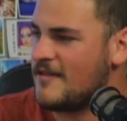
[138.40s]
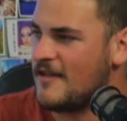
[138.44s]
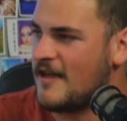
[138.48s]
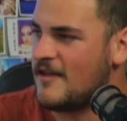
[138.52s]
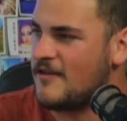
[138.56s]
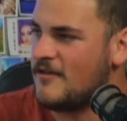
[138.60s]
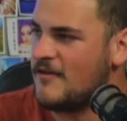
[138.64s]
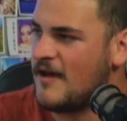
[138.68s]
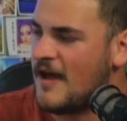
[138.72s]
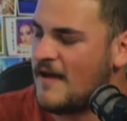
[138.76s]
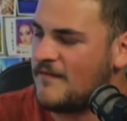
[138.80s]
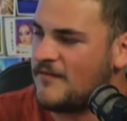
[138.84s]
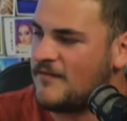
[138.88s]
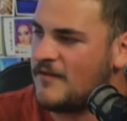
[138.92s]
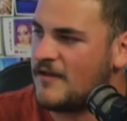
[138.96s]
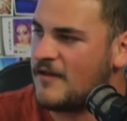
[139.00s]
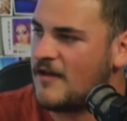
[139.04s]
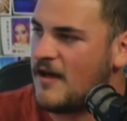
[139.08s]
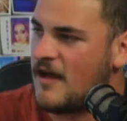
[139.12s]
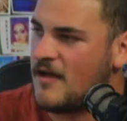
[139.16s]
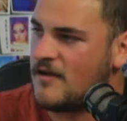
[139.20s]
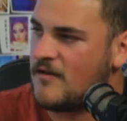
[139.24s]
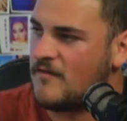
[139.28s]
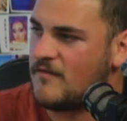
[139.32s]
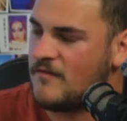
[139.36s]
like you have to
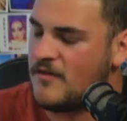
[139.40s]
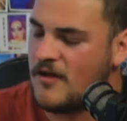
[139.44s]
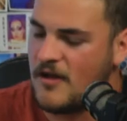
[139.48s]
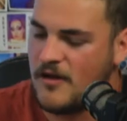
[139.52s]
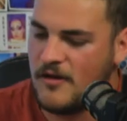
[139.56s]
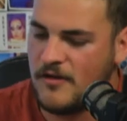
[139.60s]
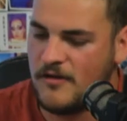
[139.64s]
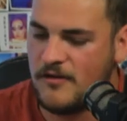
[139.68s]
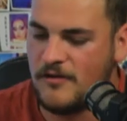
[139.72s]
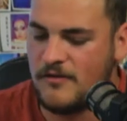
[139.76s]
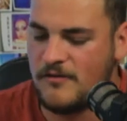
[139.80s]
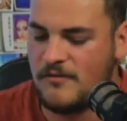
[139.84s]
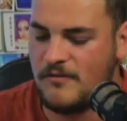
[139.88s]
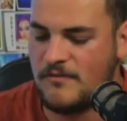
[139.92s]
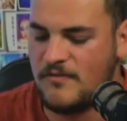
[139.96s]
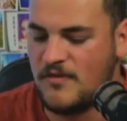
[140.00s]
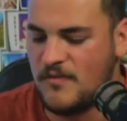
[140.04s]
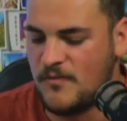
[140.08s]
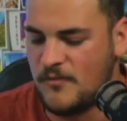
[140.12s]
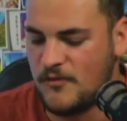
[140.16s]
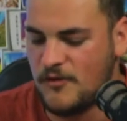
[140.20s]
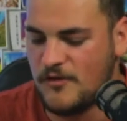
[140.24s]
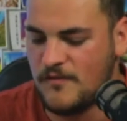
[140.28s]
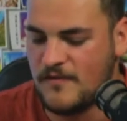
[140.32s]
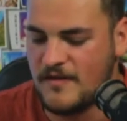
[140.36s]
kind of know the
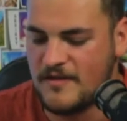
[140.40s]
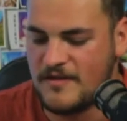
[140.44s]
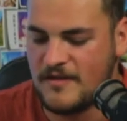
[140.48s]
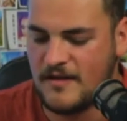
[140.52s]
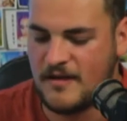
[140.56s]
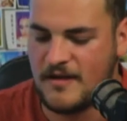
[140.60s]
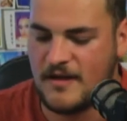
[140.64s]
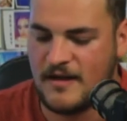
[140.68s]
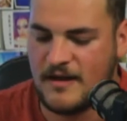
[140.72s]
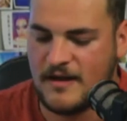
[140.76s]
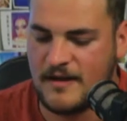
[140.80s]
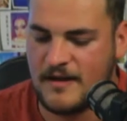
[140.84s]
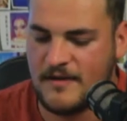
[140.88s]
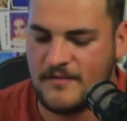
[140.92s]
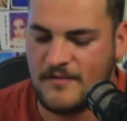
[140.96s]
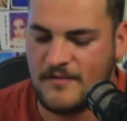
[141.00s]
movies to kind of get the